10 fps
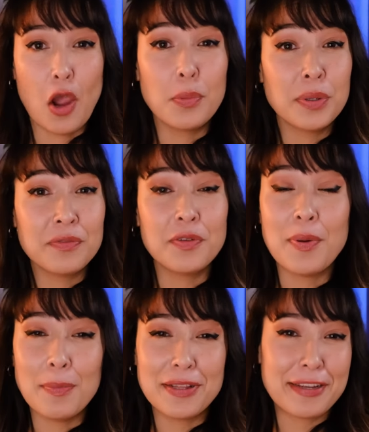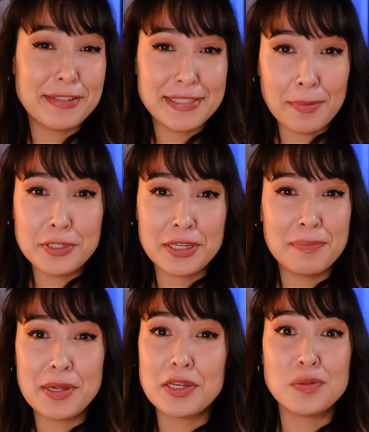open for public consumption
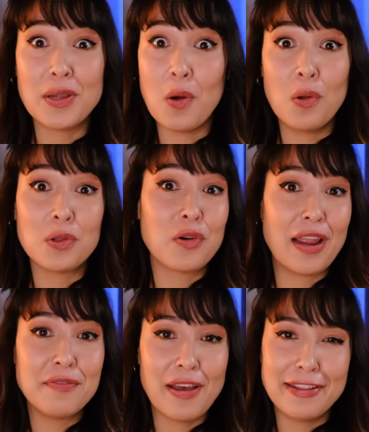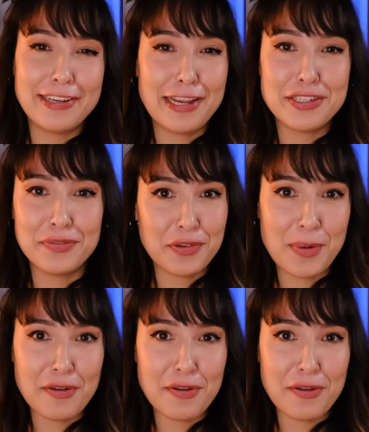because we all crave validation from our